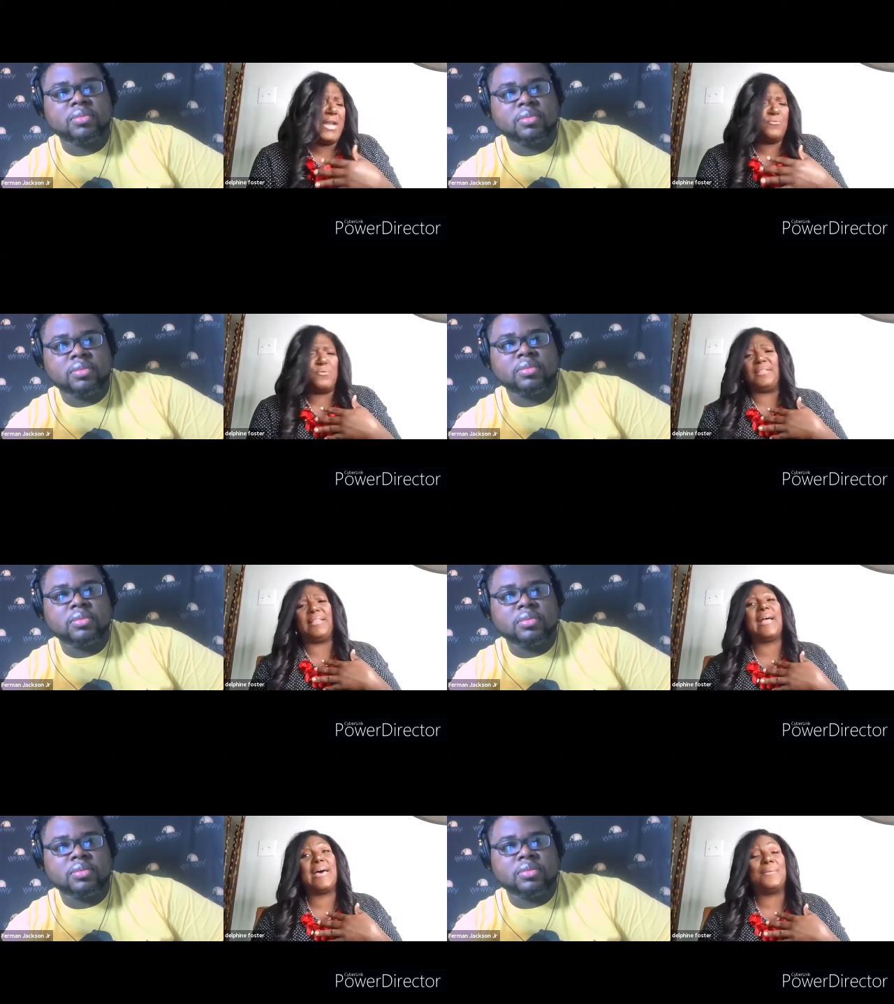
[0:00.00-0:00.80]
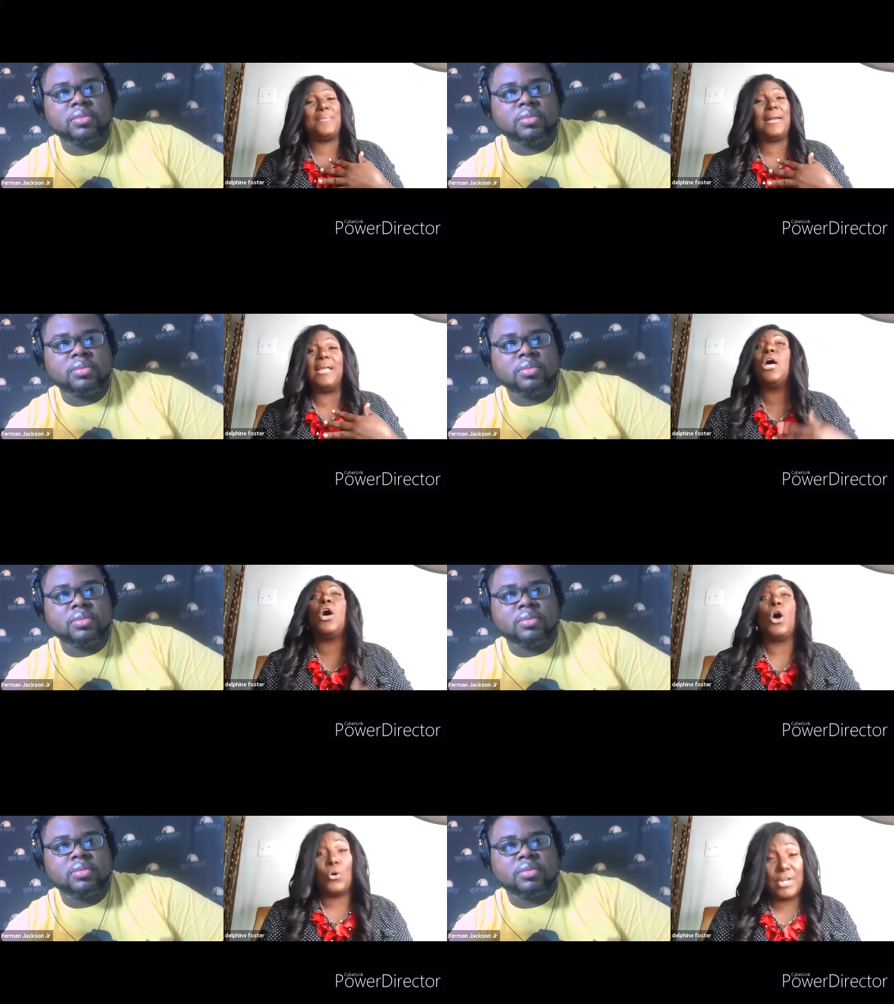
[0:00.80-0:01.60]
Speaker 1: never make that kind of money."
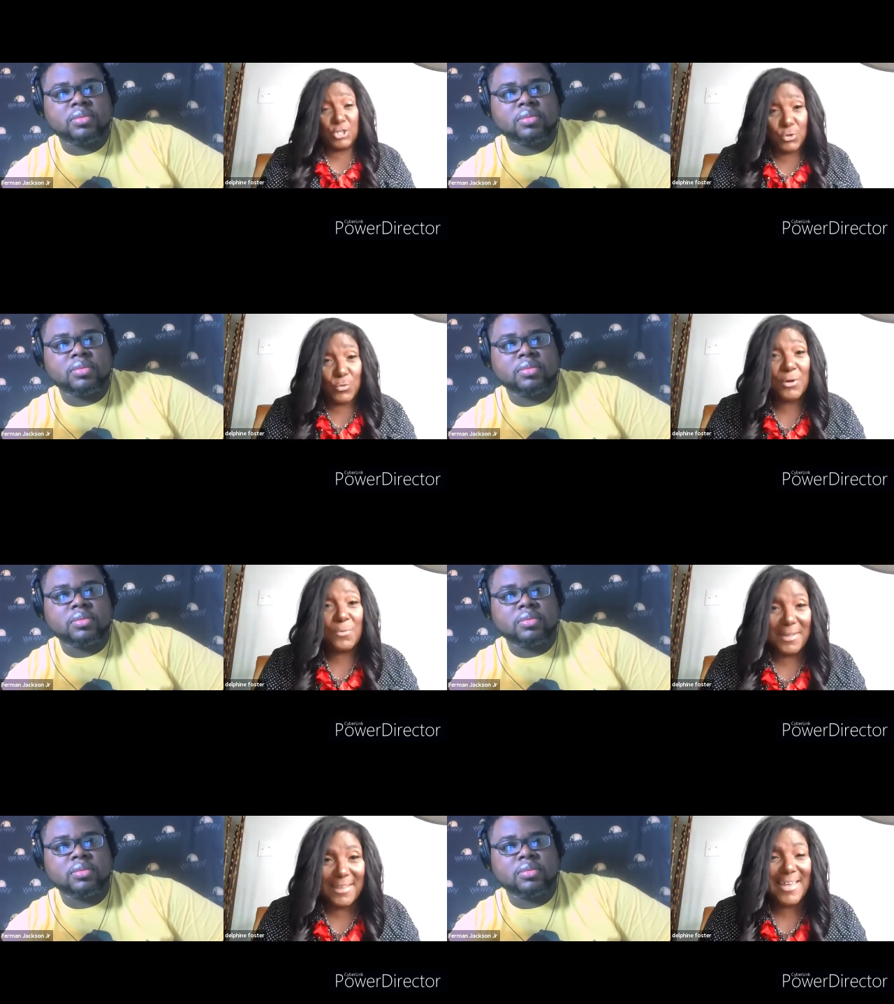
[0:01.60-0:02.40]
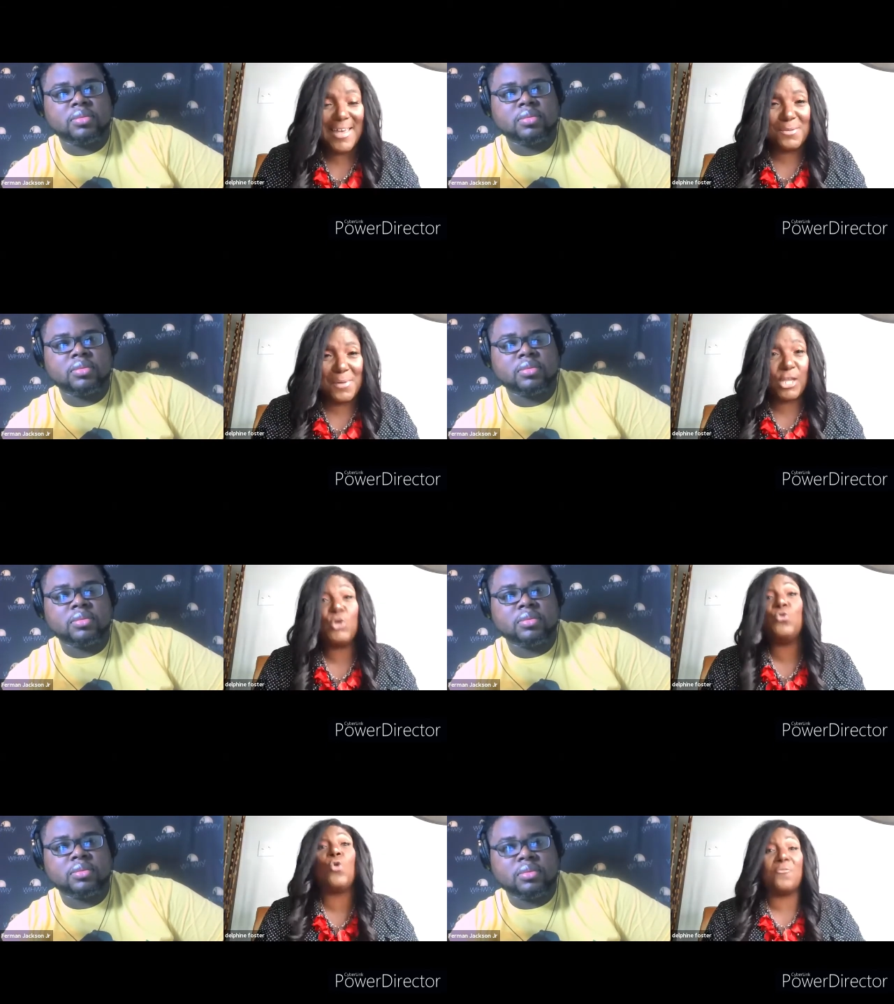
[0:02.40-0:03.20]
Oh, yes, you will make that kind of money.
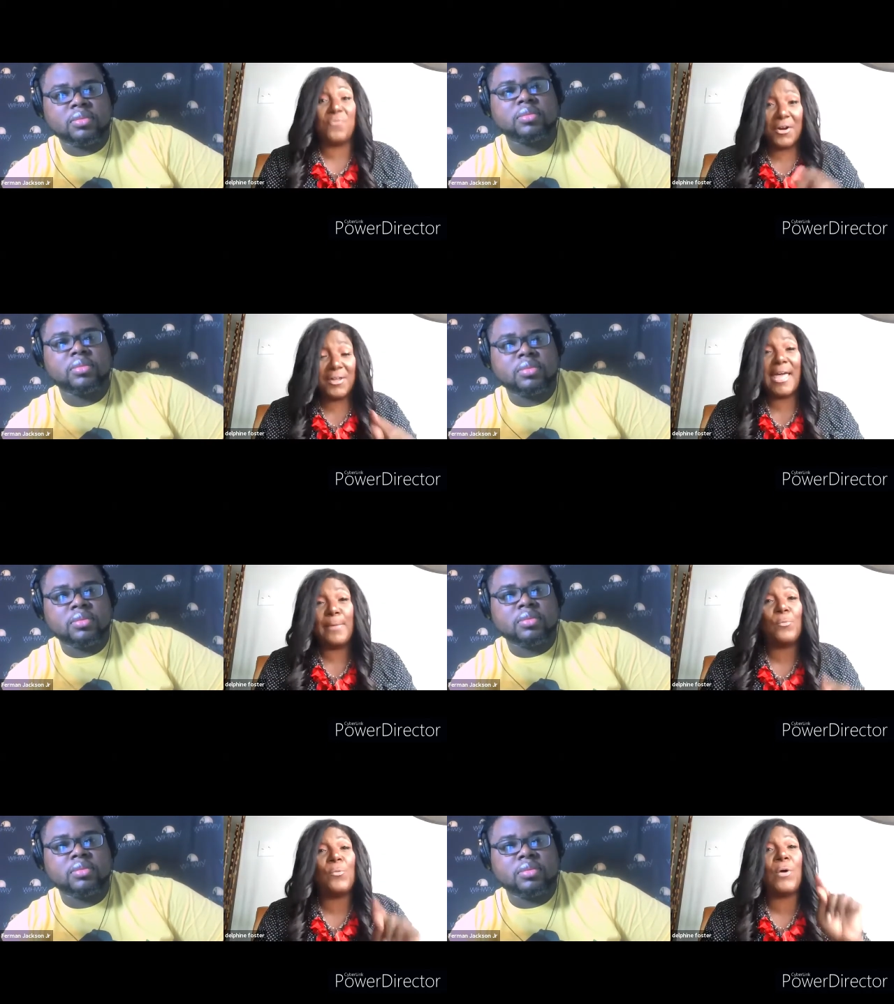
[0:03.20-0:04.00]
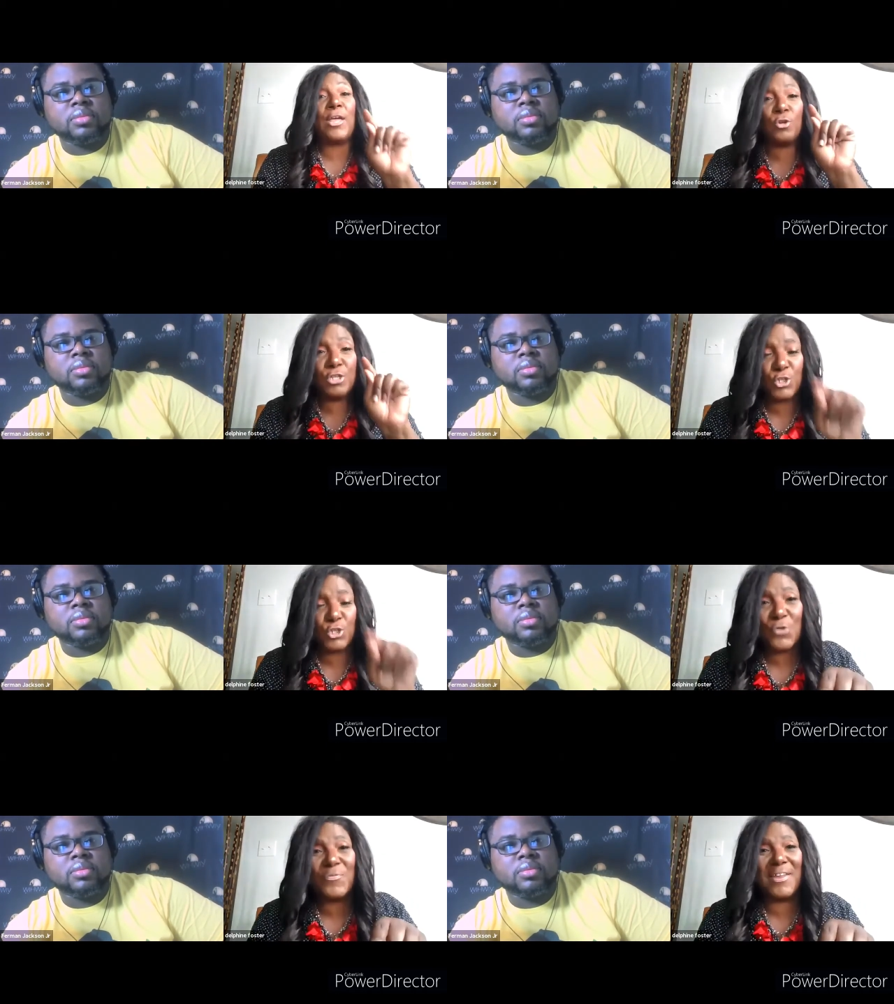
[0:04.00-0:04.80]
You are very capable, and you're
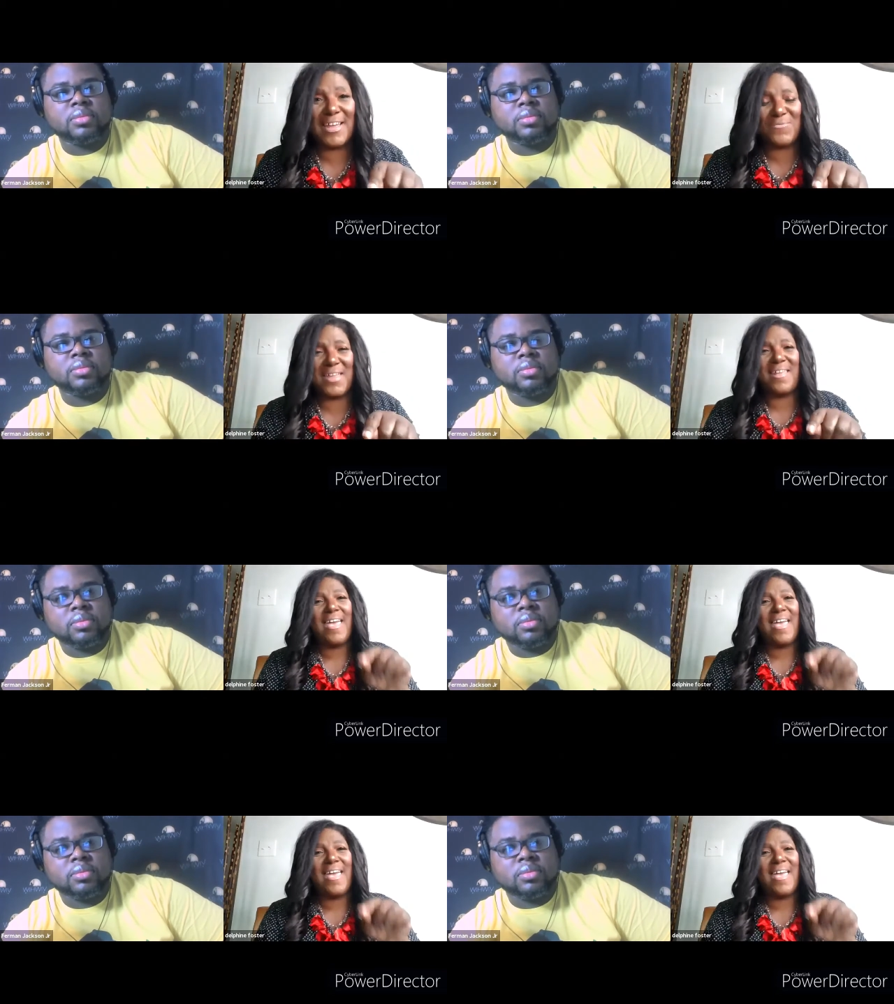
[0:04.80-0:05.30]
deserving of it.